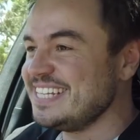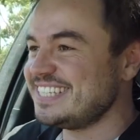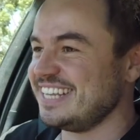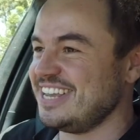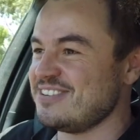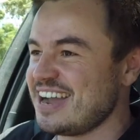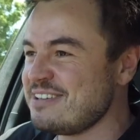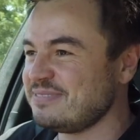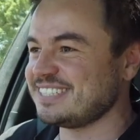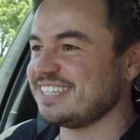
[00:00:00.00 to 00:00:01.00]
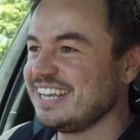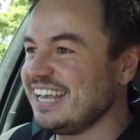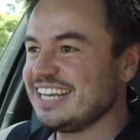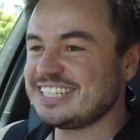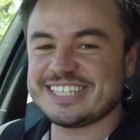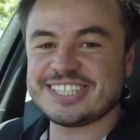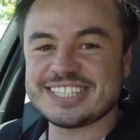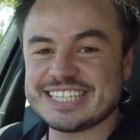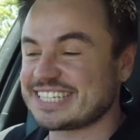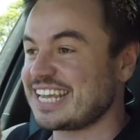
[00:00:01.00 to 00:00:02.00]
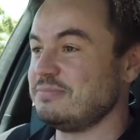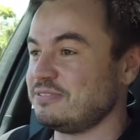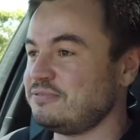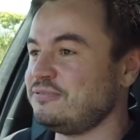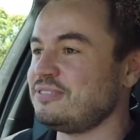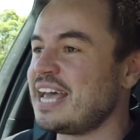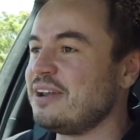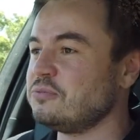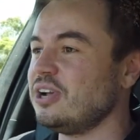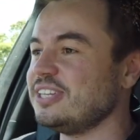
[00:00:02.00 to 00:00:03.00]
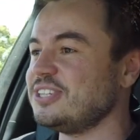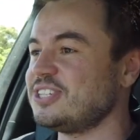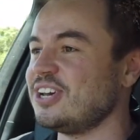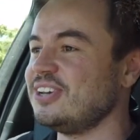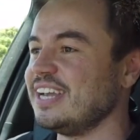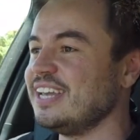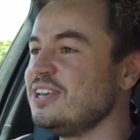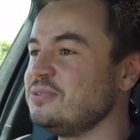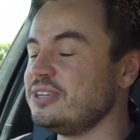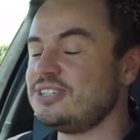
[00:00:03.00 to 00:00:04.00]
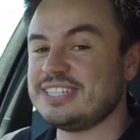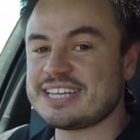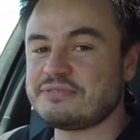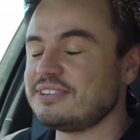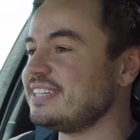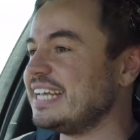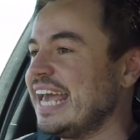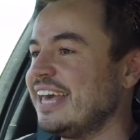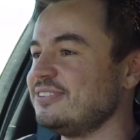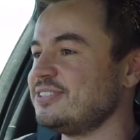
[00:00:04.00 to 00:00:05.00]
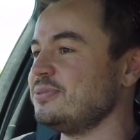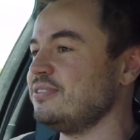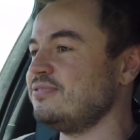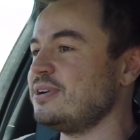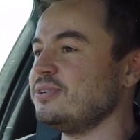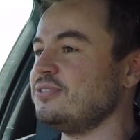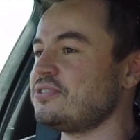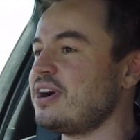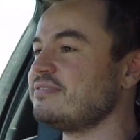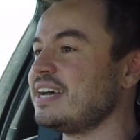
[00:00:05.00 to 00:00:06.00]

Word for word: means that you're able to essentially just keep it flat while you're turning, which you definitely cannot do in the front wheel drive